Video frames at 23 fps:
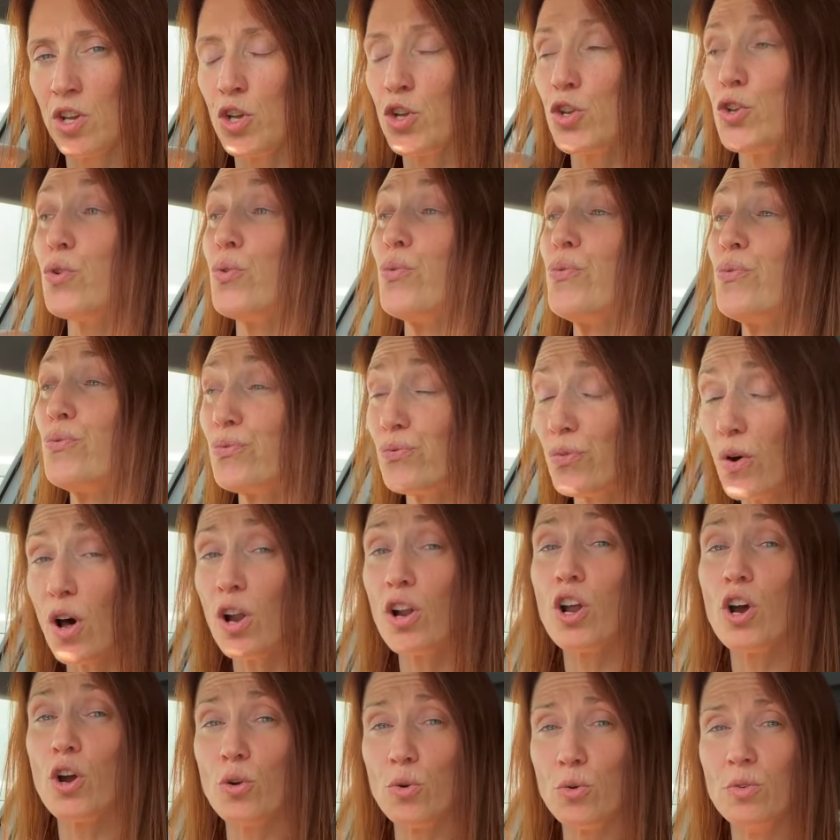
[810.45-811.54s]
You
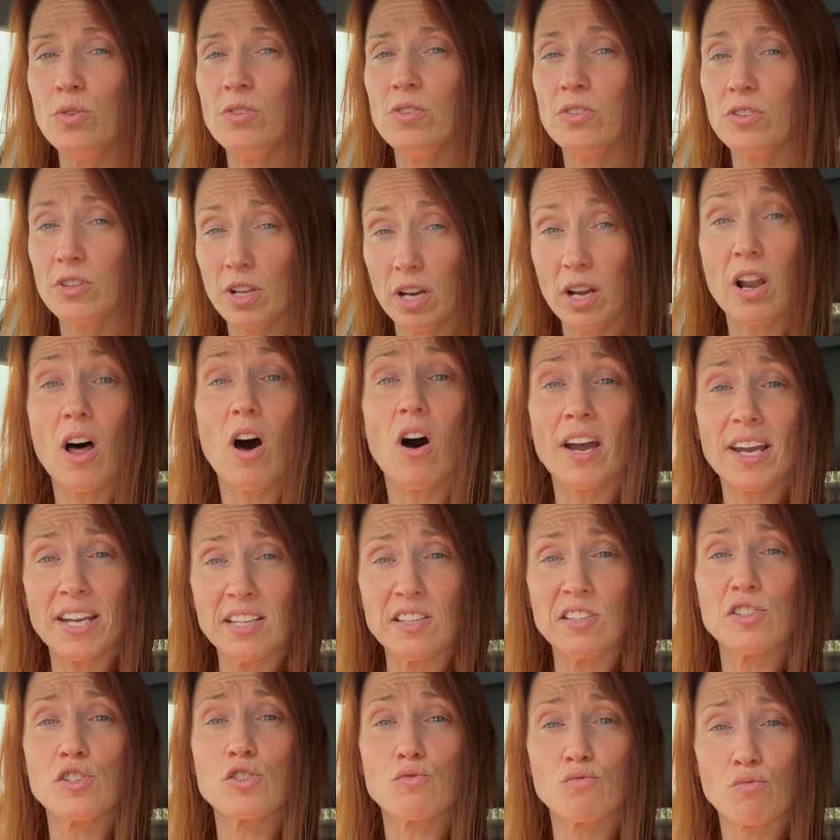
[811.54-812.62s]
follow the
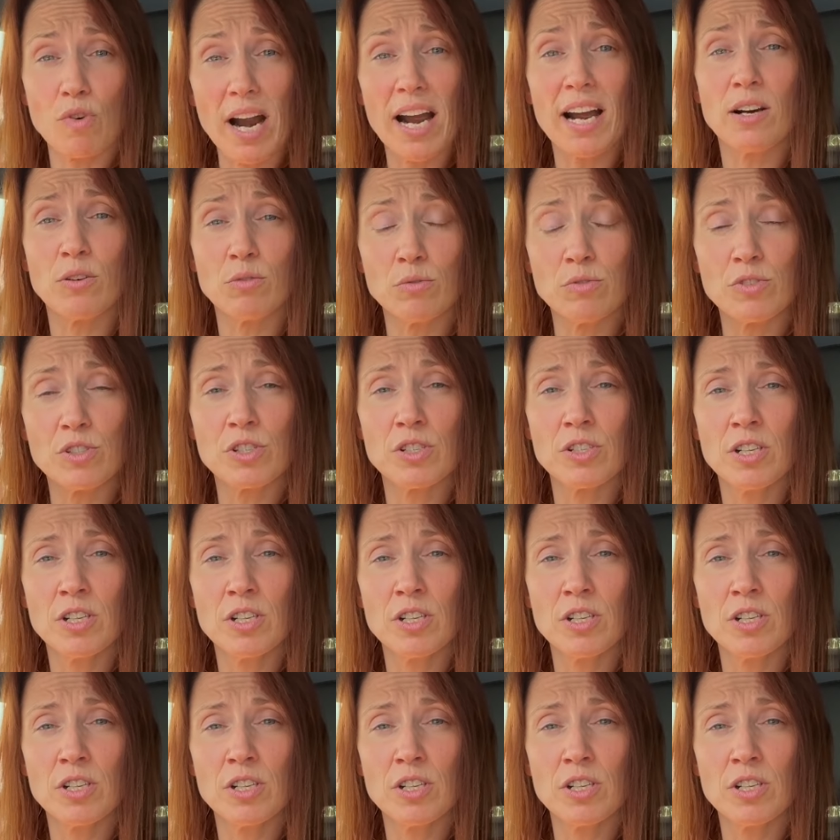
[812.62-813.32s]
lines round.